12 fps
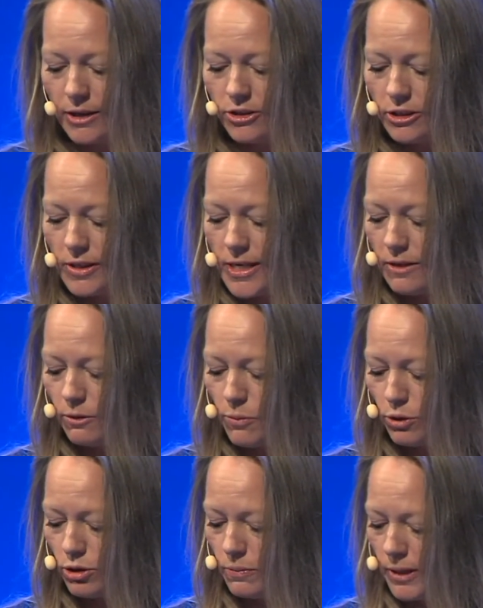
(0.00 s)
And just think of
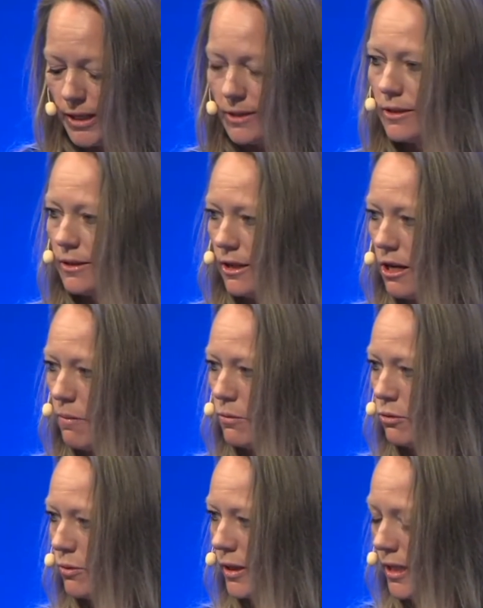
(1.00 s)
the possibilities that
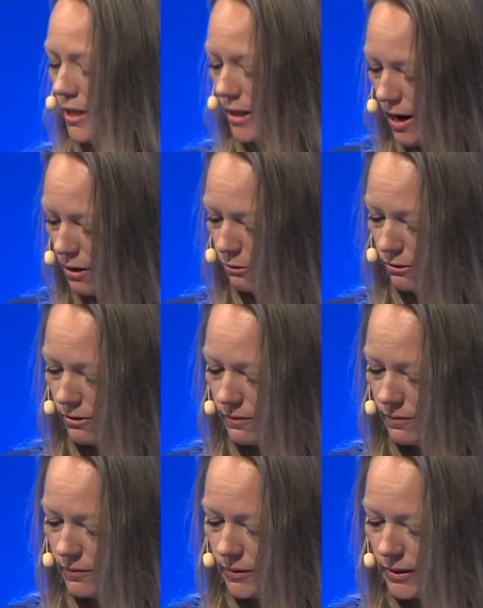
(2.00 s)
comes with e-health.
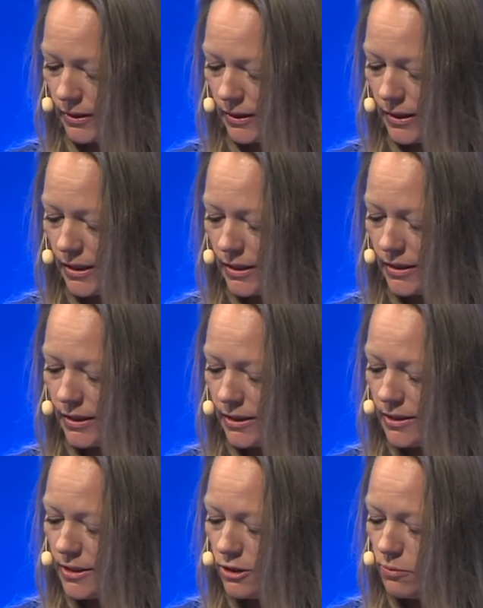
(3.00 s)

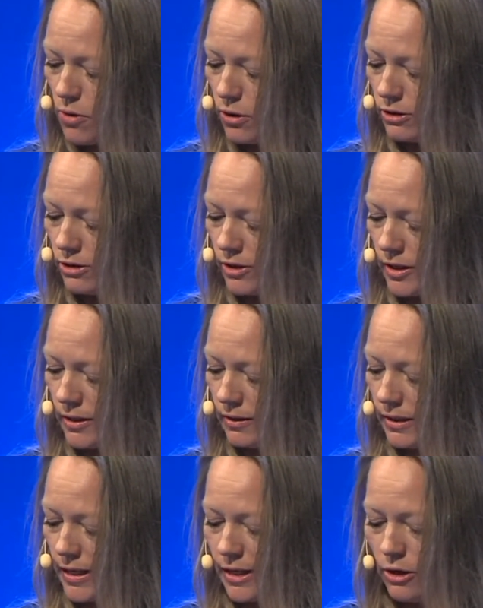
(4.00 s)
Distance
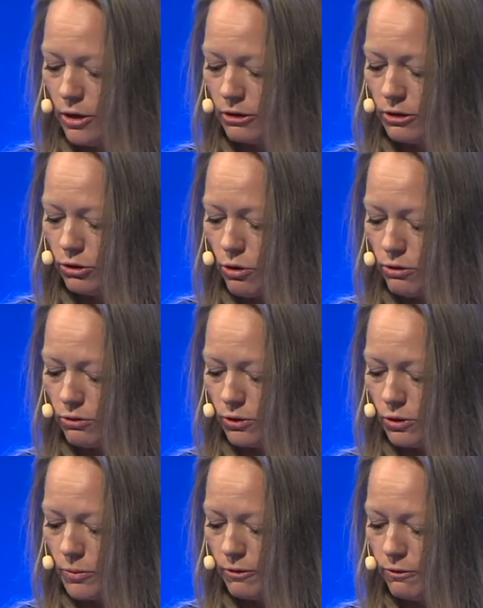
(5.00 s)
monitoring that alerts the
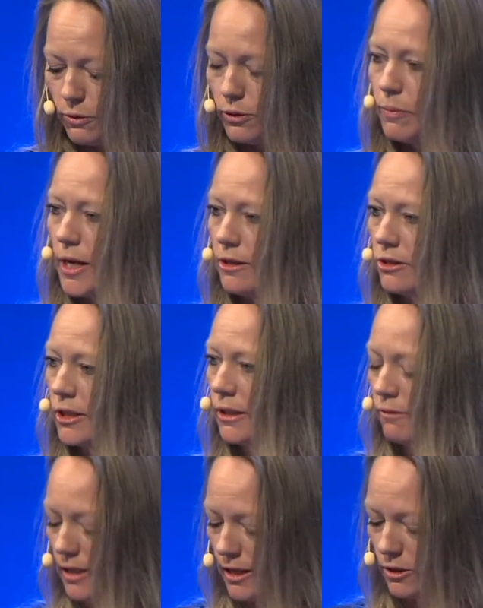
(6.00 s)
doctors before the patient
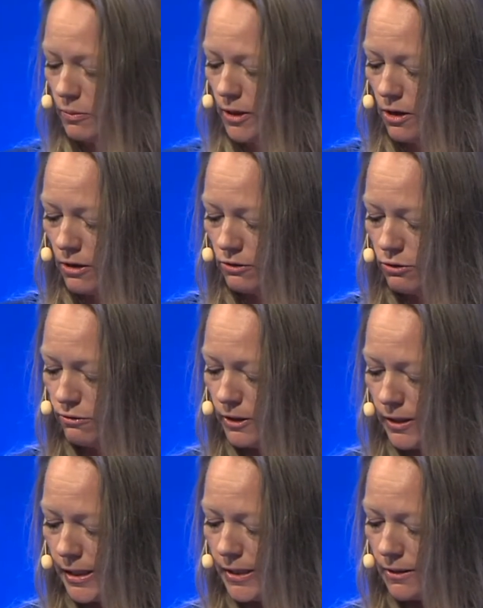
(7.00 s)
even has begun to
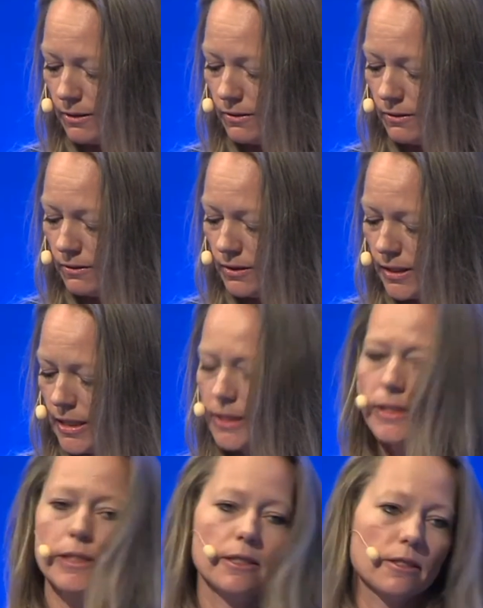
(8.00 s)
feel ill.
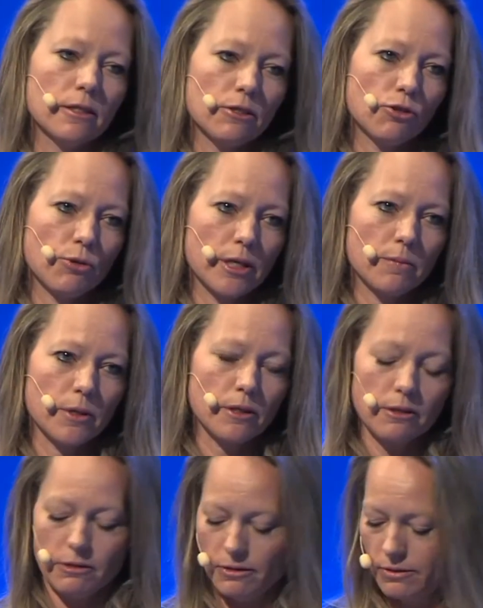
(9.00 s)
Distance
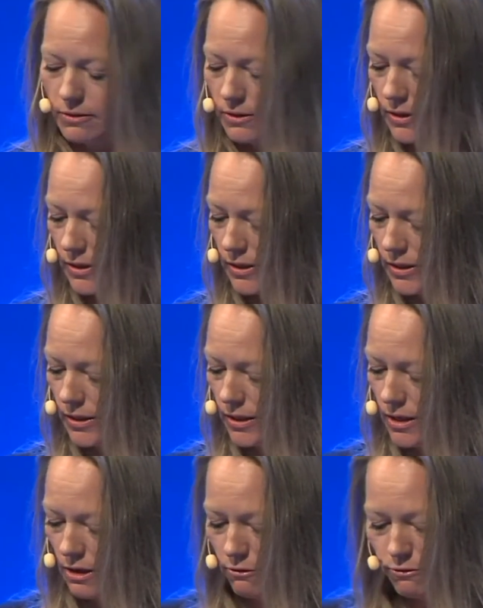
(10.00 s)
treatments
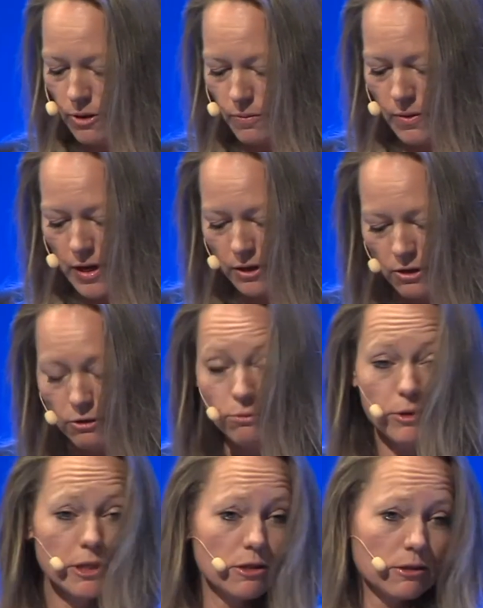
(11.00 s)
from
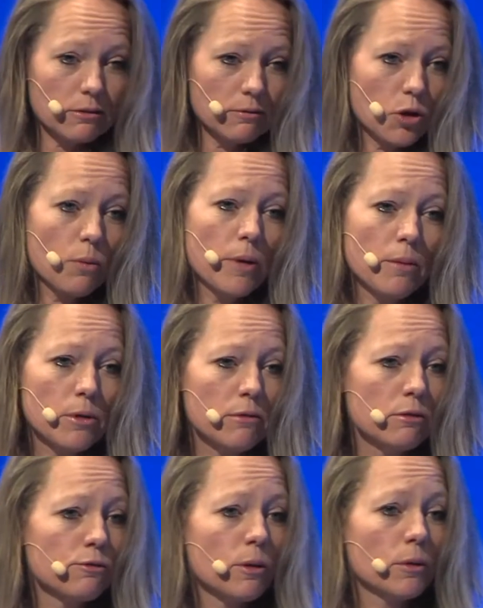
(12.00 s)
another region, or maybe
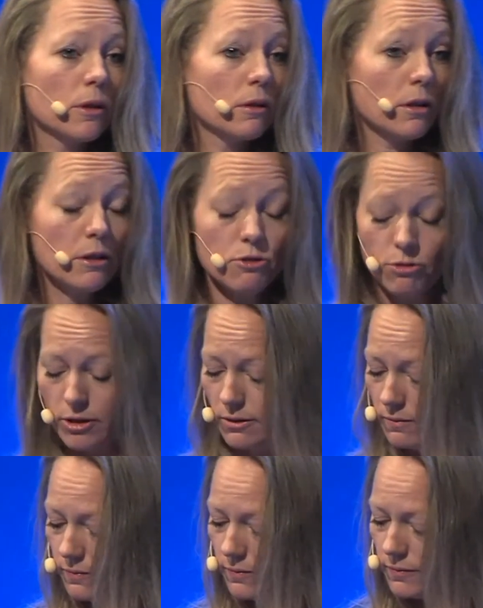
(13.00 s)
even from another
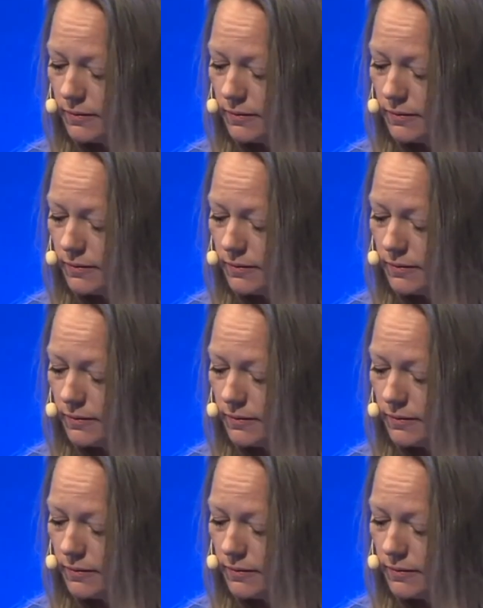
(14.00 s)
country.